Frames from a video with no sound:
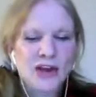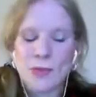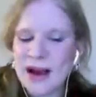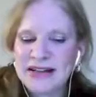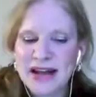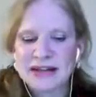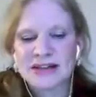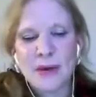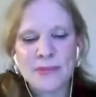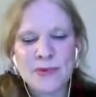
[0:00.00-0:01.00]
You might take
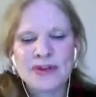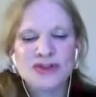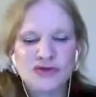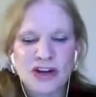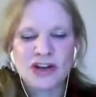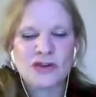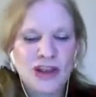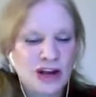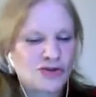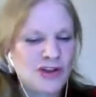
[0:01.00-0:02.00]
supplements, drink your
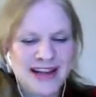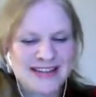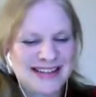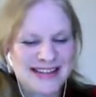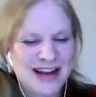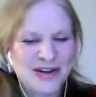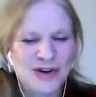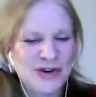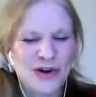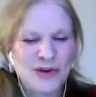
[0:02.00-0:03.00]
electrolytes, and check
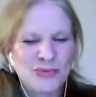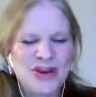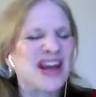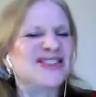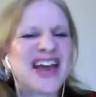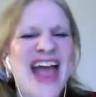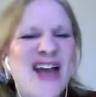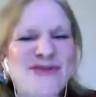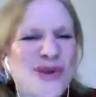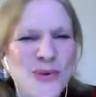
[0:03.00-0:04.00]
your urine pH
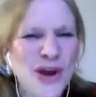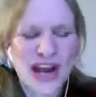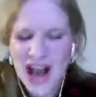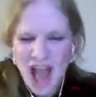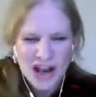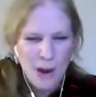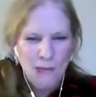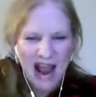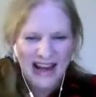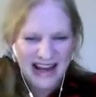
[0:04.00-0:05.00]
every week. You
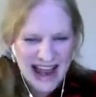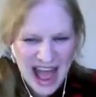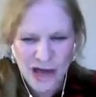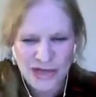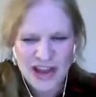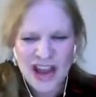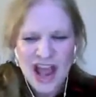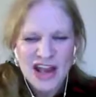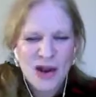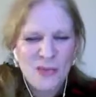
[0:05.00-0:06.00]
might eat healthy.
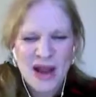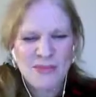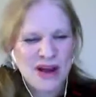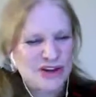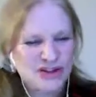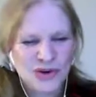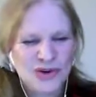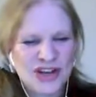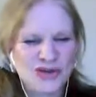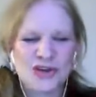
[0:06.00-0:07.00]
You might make sure
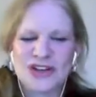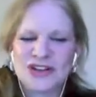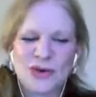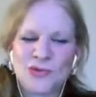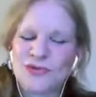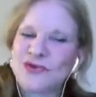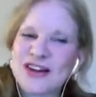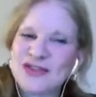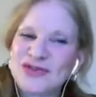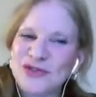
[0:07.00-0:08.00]
that you consume
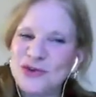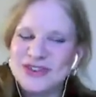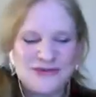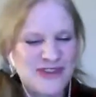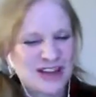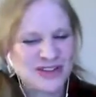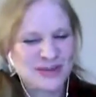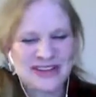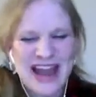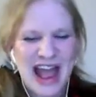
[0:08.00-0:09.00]
fresh fruits and
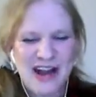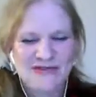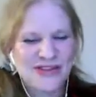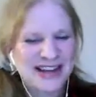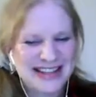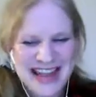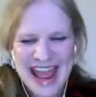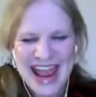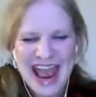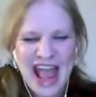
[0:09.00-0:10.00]
vegetables every
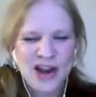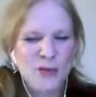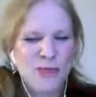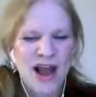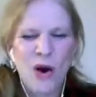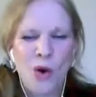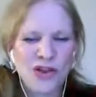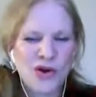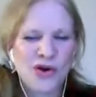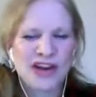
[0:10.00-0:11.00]
day. You buy
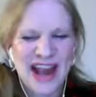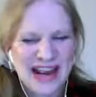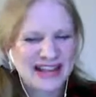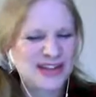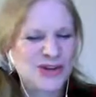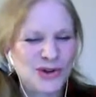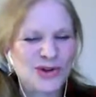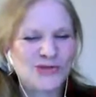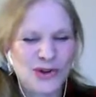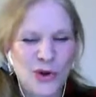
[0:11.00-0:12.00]
only organics, and you
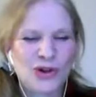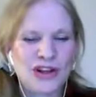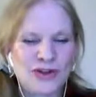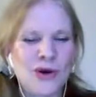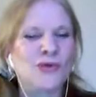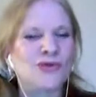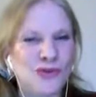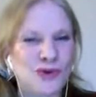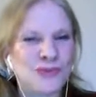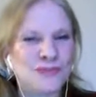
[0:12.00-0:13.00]
look for locally grown
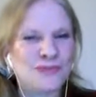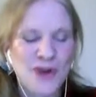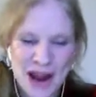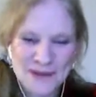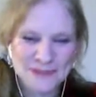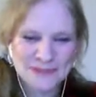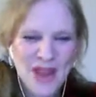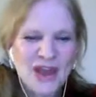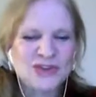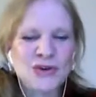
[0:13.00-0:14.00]
food, right?
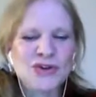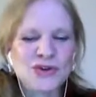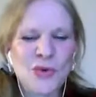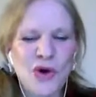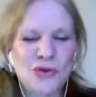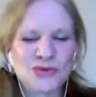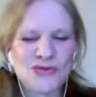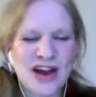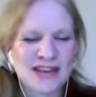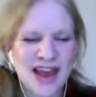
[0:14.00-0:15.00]
So you do all those
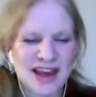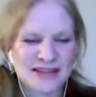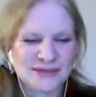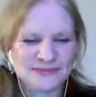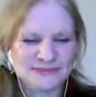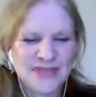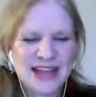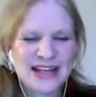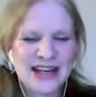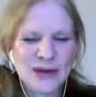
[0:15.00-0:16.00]
right things
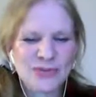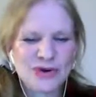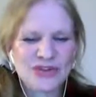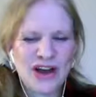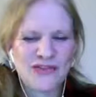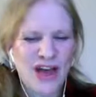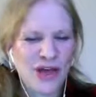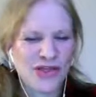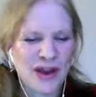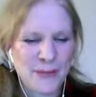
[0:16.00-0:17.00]
to keep yourself
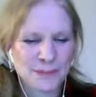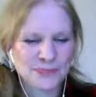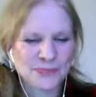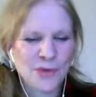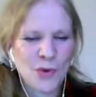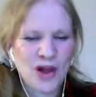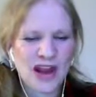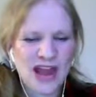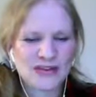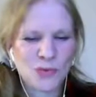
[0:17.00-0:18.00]
healthy. Well,
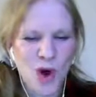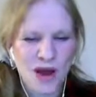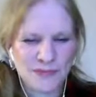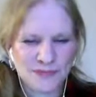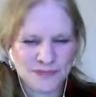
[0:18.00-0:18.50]
guess what?